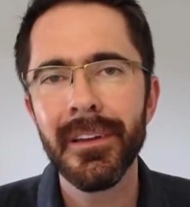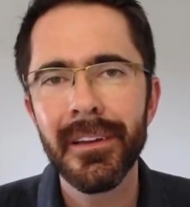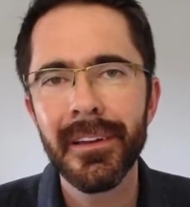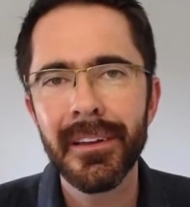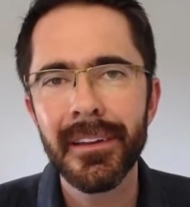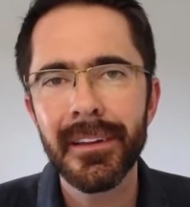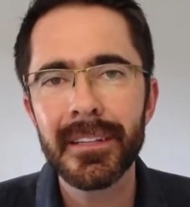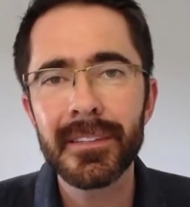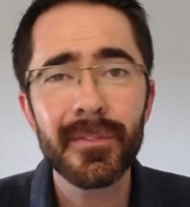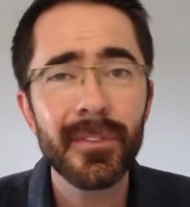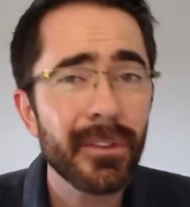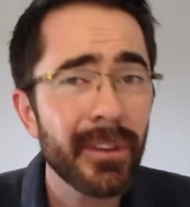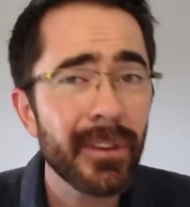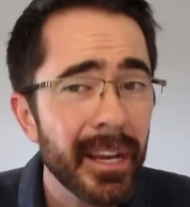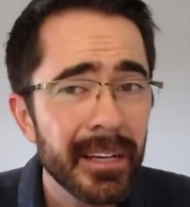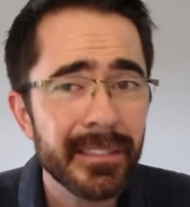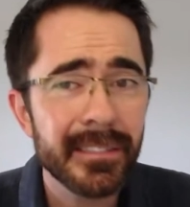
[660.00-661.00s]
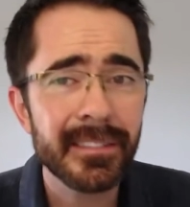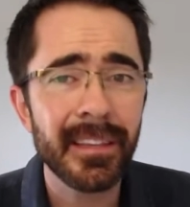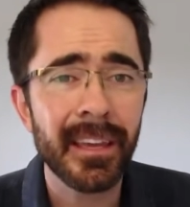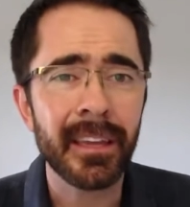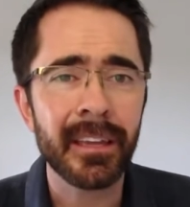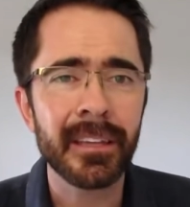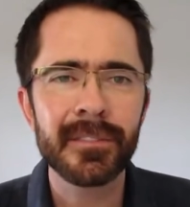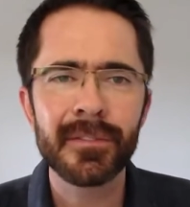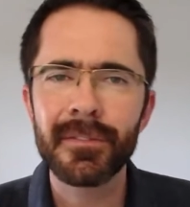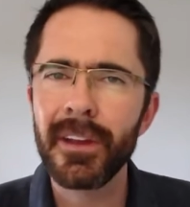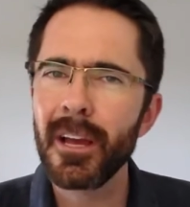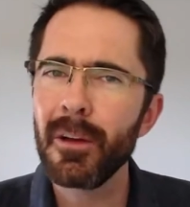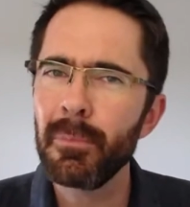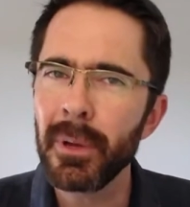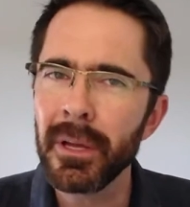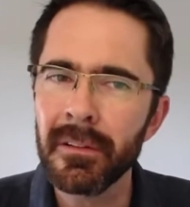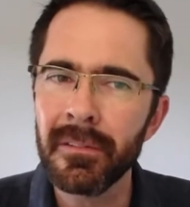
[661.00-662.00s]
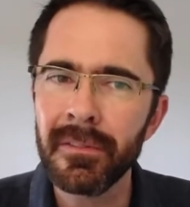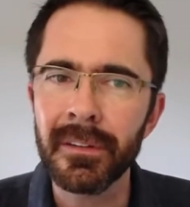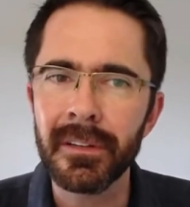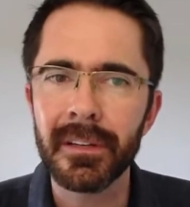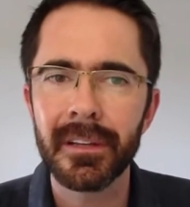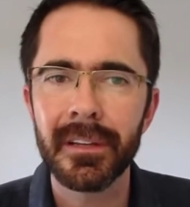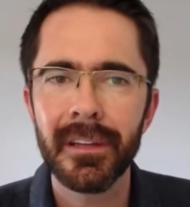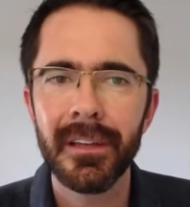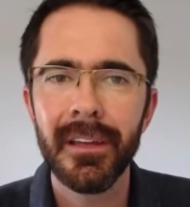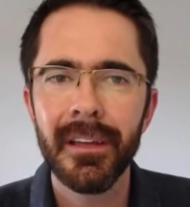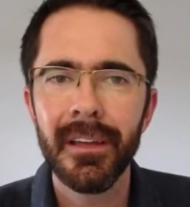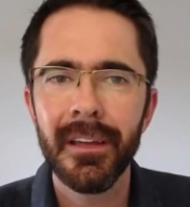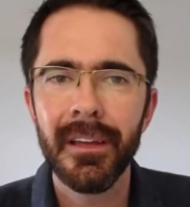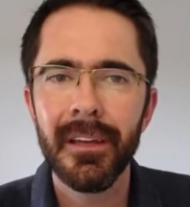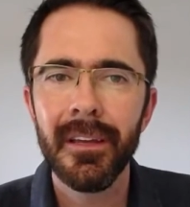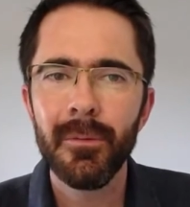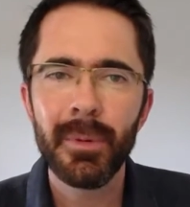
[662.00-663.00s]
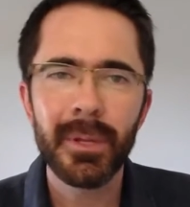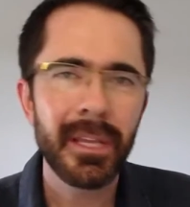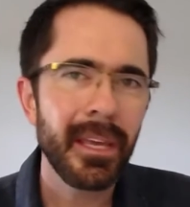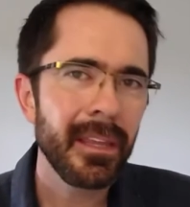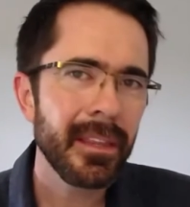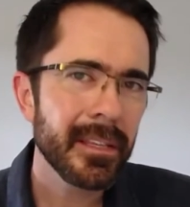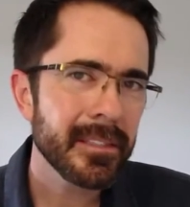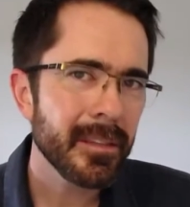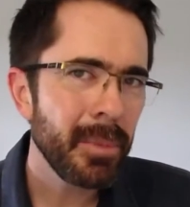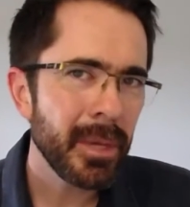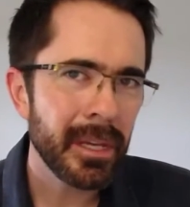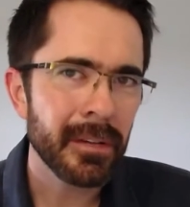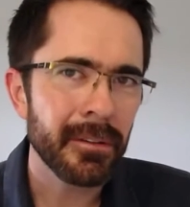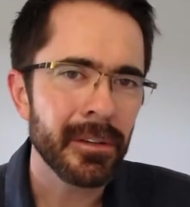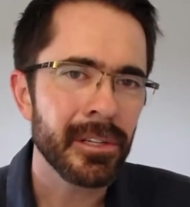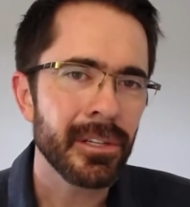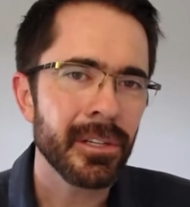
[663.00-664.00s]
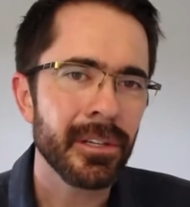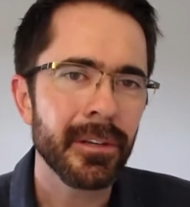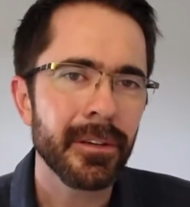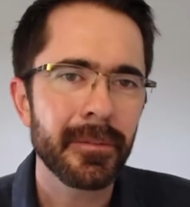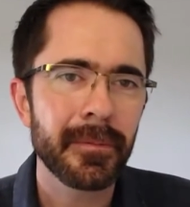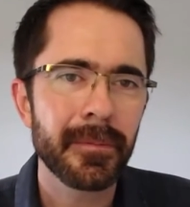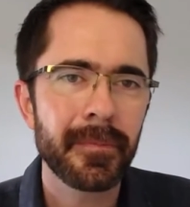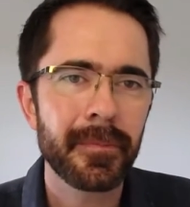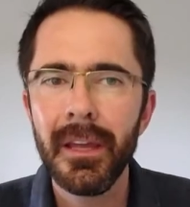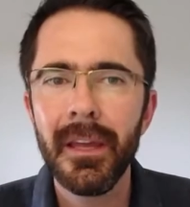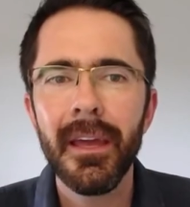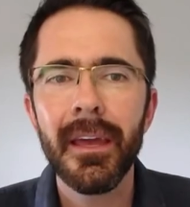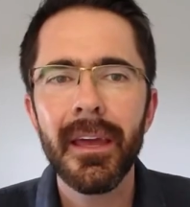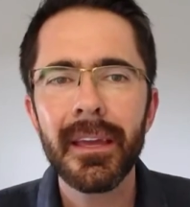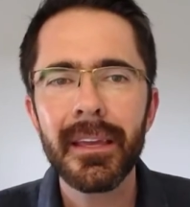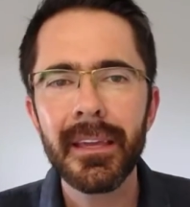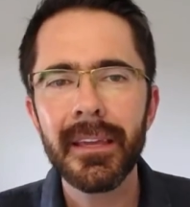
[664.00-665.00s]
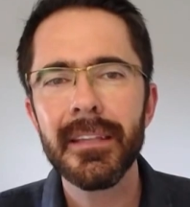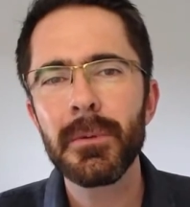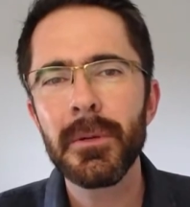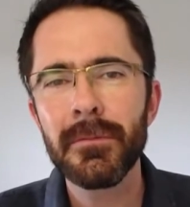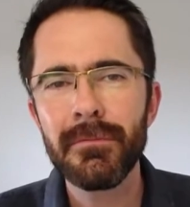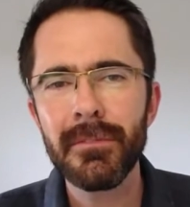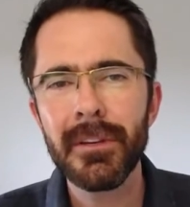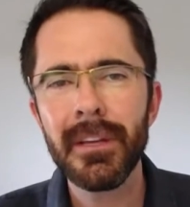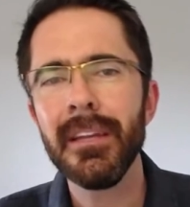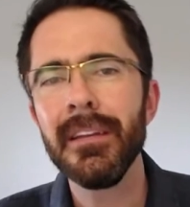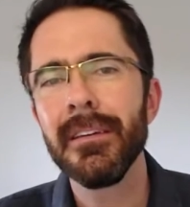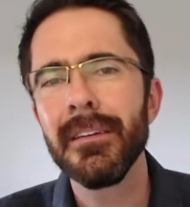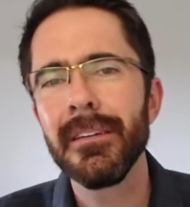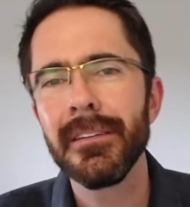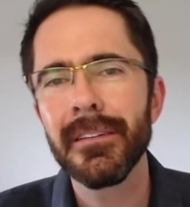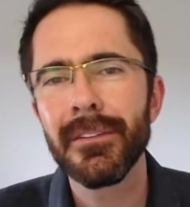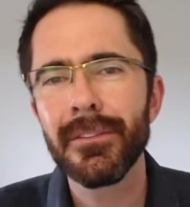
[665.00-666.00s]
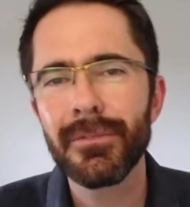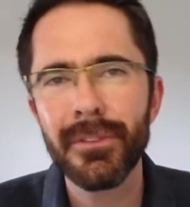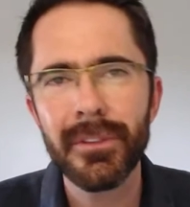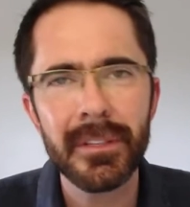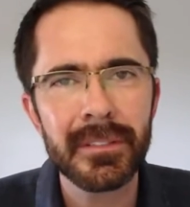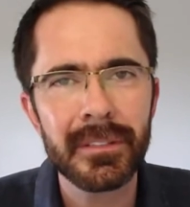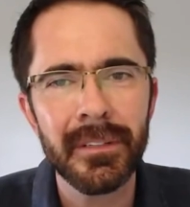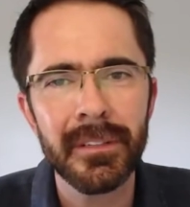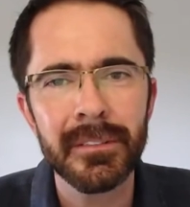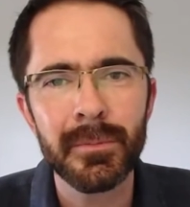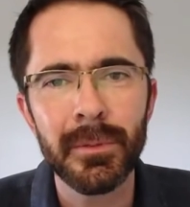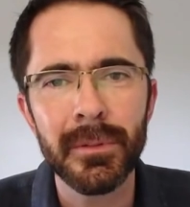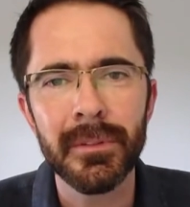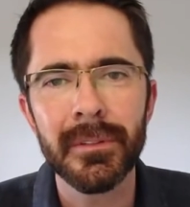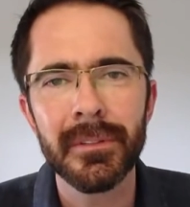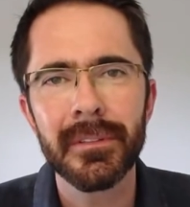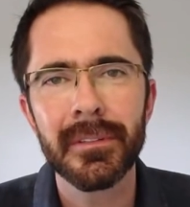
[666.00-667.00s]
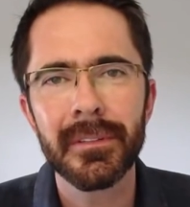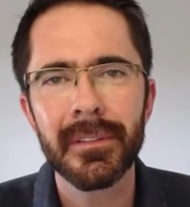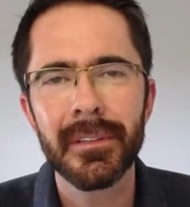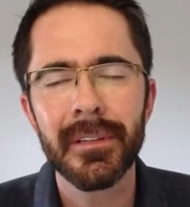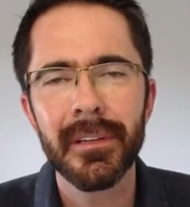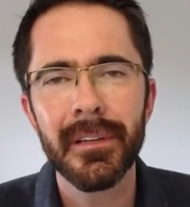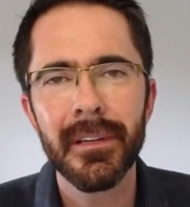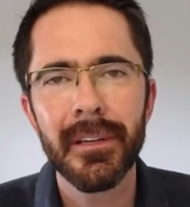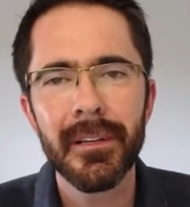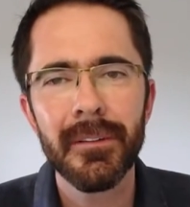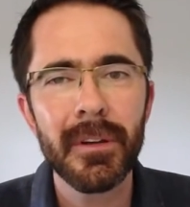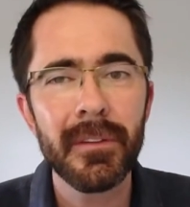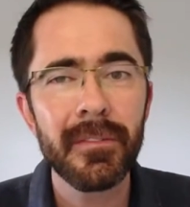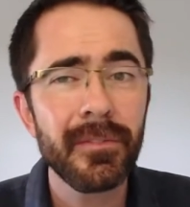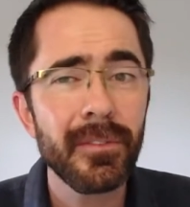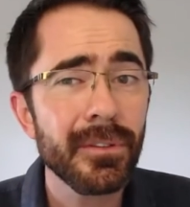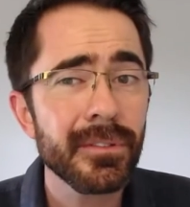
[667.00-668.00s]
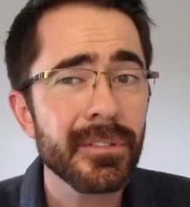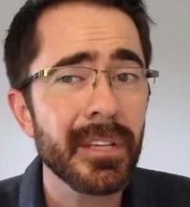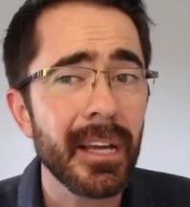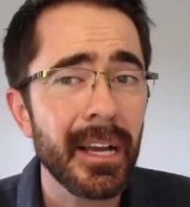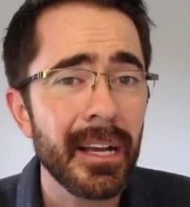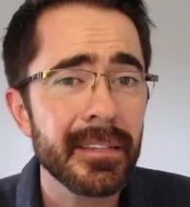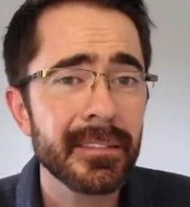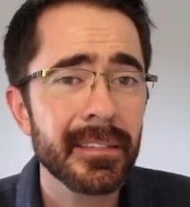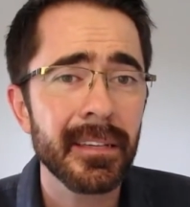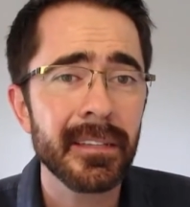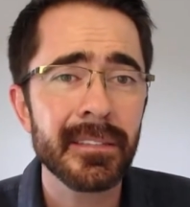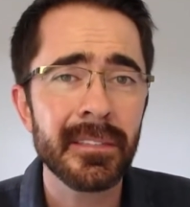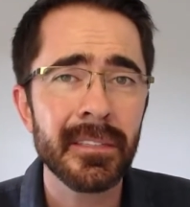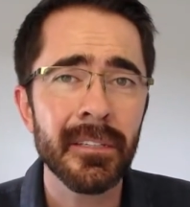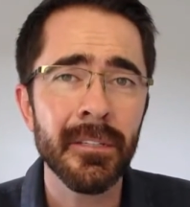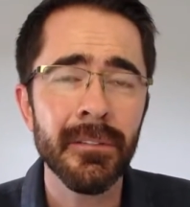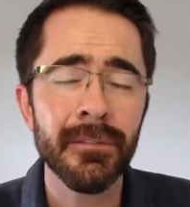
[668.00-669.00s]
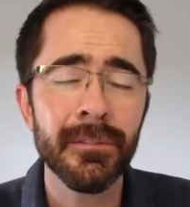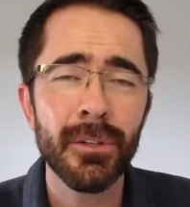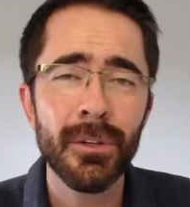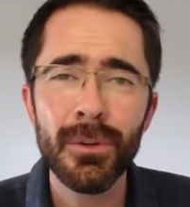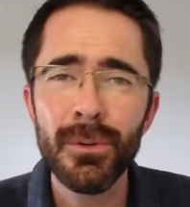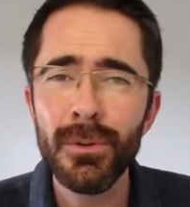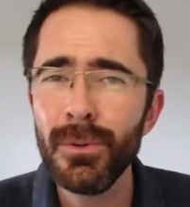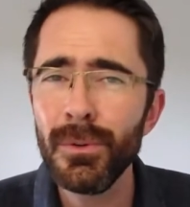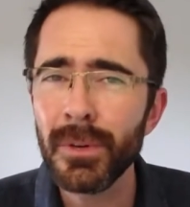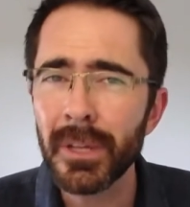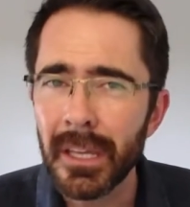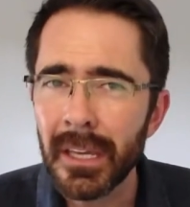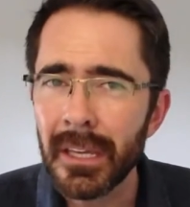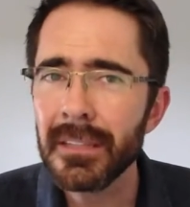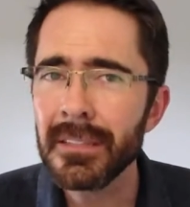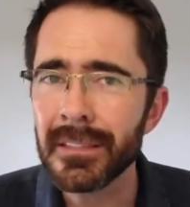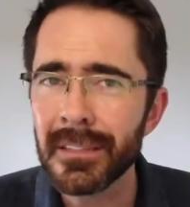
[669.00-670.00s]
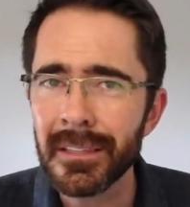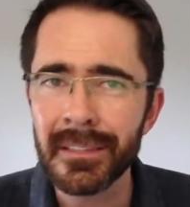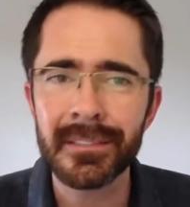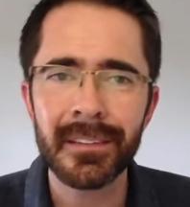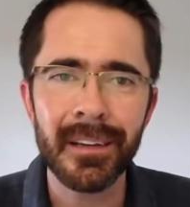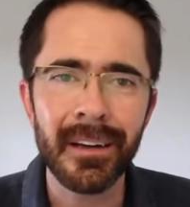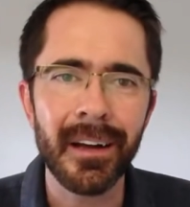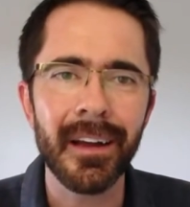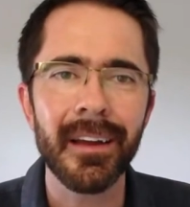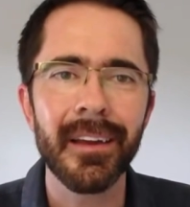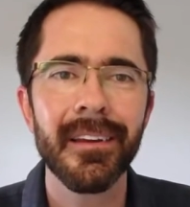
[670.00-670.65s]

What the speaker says: It's for our sake, it's for our benefit. But here there's a bigger issue. Again, as we read through this gospel, we're forced to ask ourselves, who is this guy?